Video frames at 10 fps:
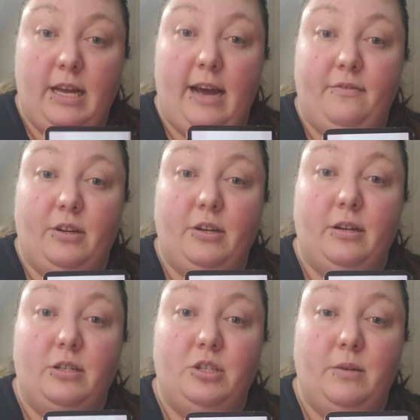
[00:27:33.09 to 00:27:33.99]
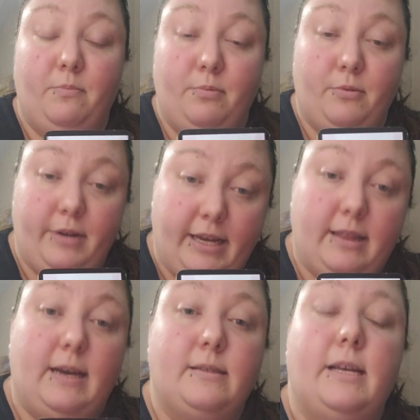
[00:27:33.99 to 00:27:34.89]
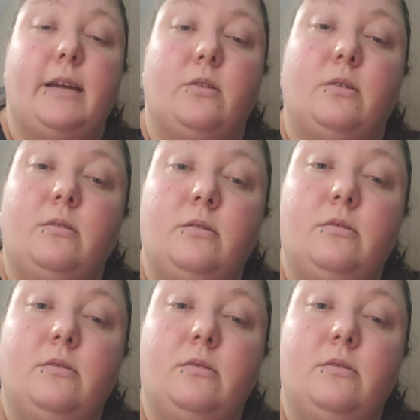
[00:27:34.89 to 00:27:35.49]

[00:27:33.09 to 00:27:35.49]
Have the courage to break that cycle